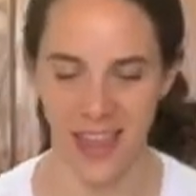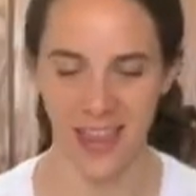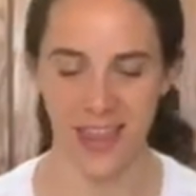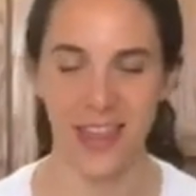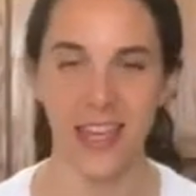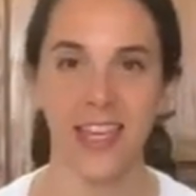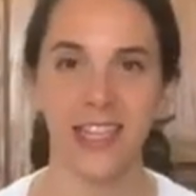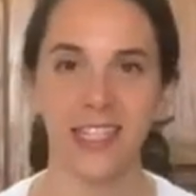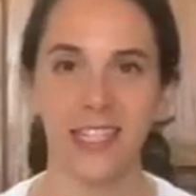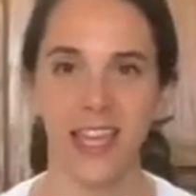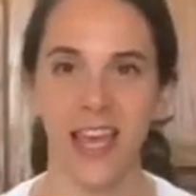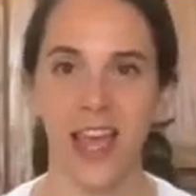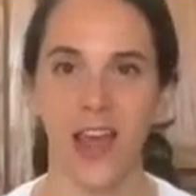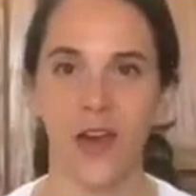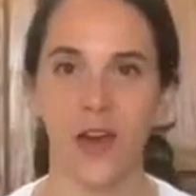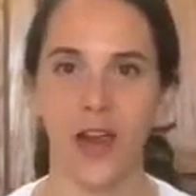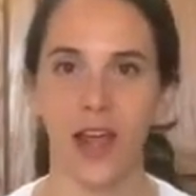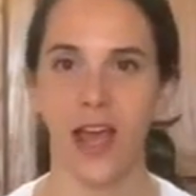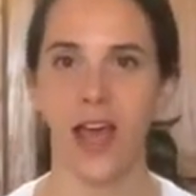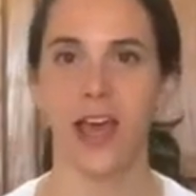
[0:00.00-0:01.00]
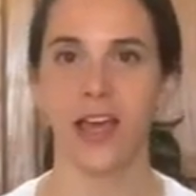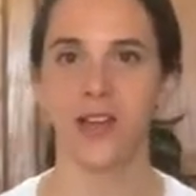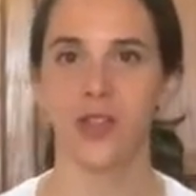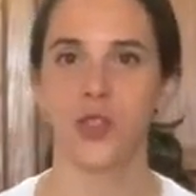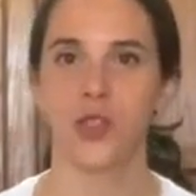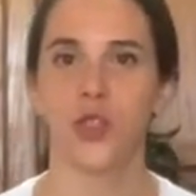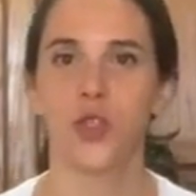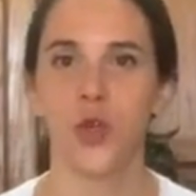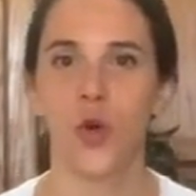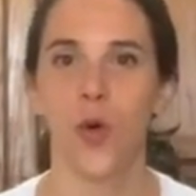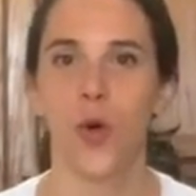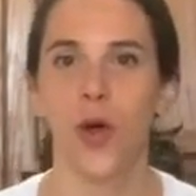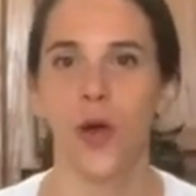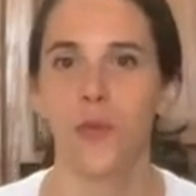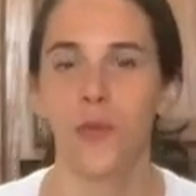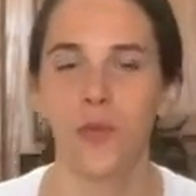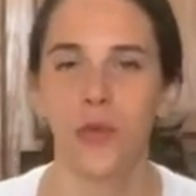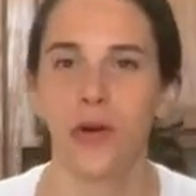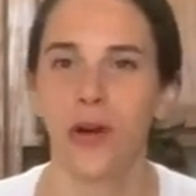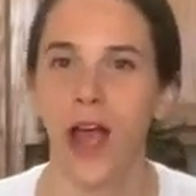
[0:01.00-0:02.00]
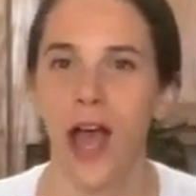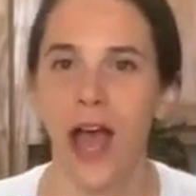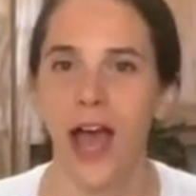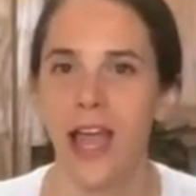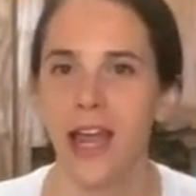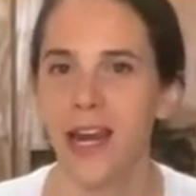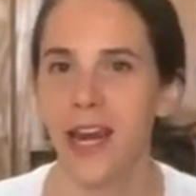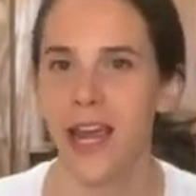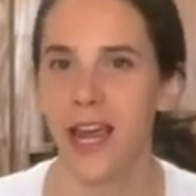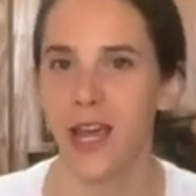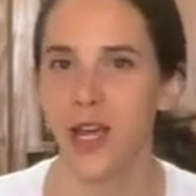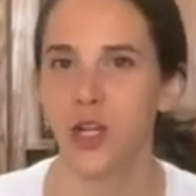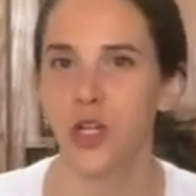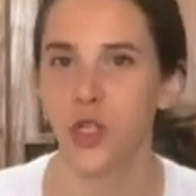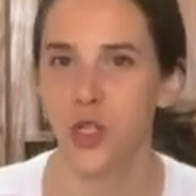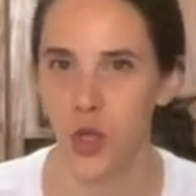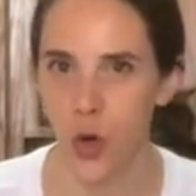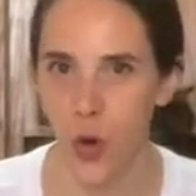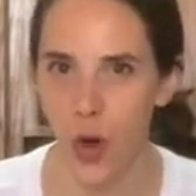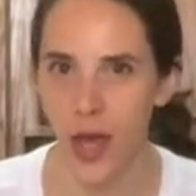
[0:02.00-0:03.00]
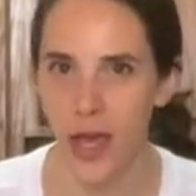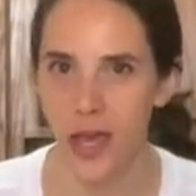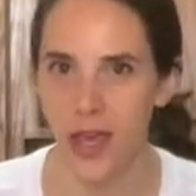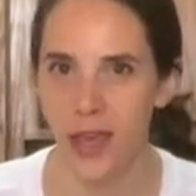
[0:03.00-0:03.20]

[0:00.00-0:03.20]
This area is your pride and joy.